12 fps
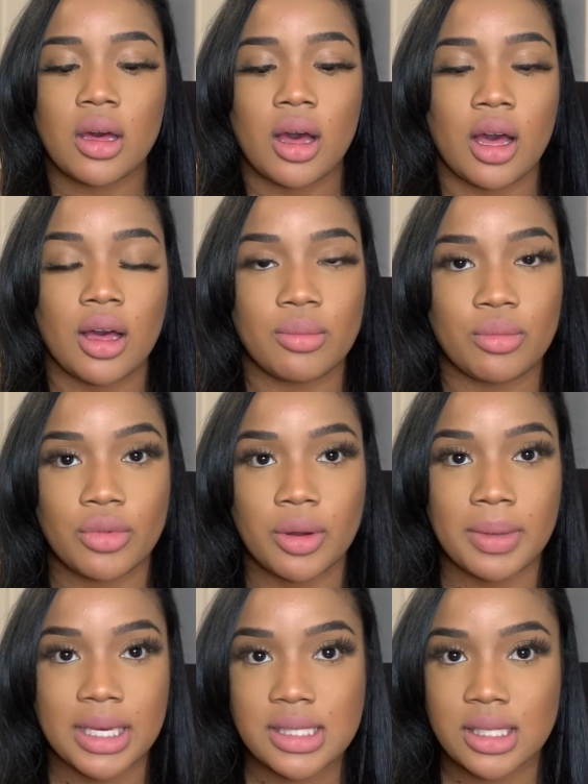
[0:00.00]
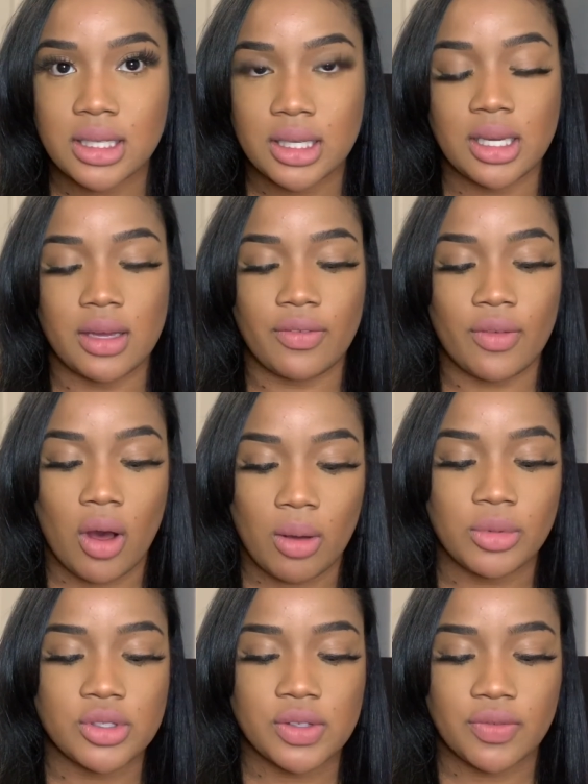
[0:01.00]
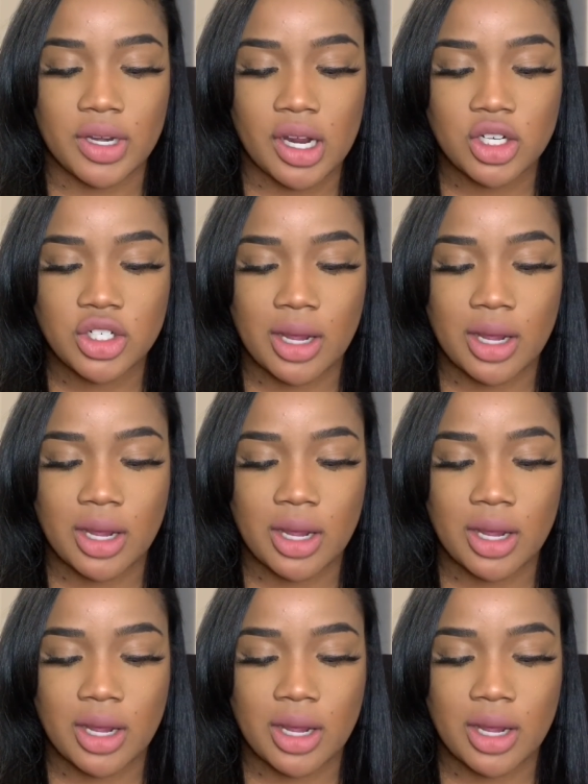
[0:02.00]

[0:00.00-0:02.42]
We're basically almost finished.